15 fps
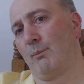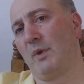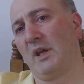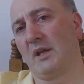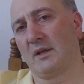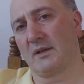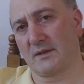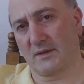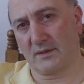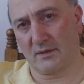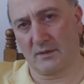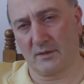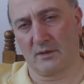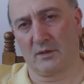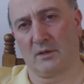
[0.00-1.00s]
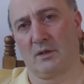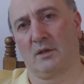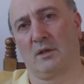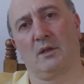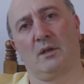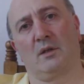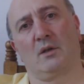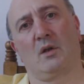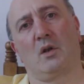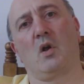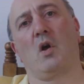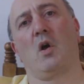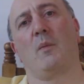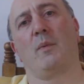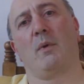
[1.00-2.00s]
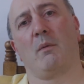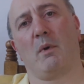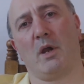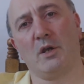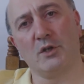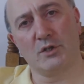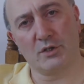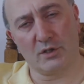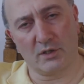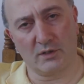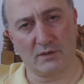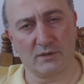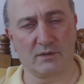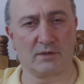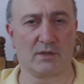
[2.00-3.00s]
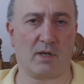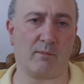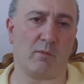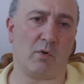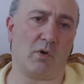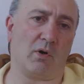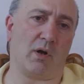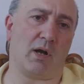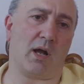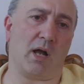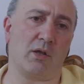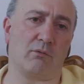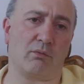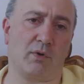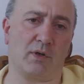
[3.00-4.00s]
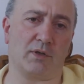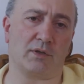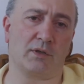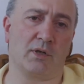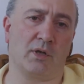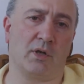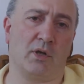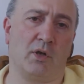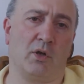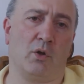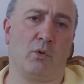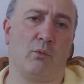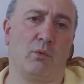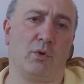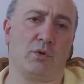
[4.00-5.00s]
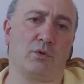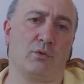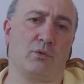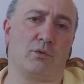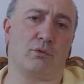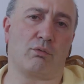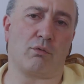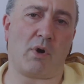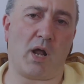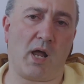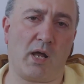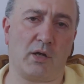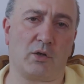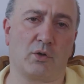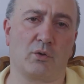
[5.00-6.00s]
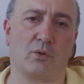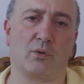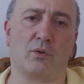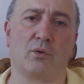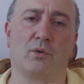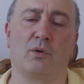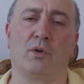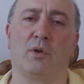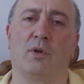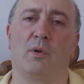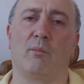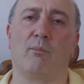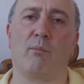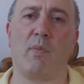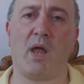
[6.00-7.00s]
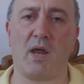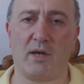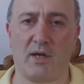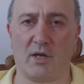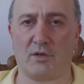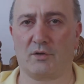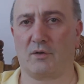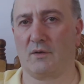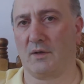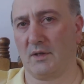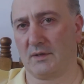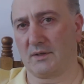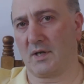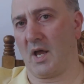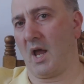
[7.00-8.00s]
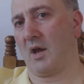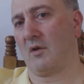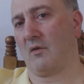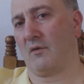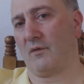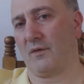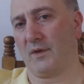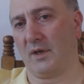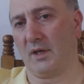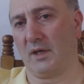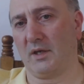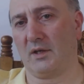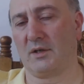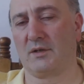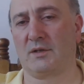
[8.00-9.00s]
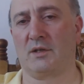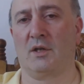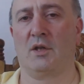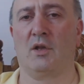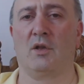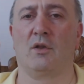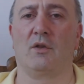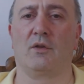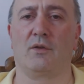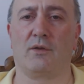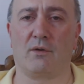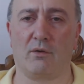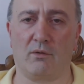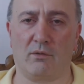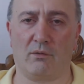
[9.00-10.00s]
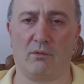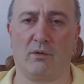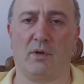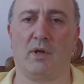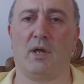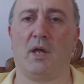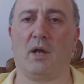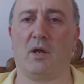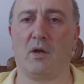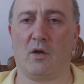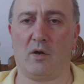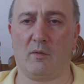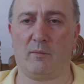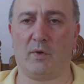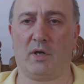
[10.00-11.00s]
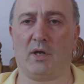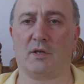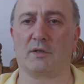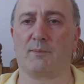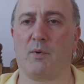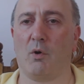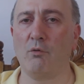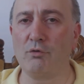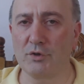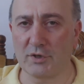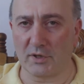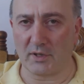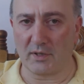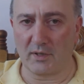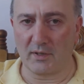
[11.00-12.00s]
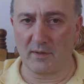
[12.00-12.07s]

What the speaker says: biggest cooperations among countries. We should try to manage these kind of things through economic exposure.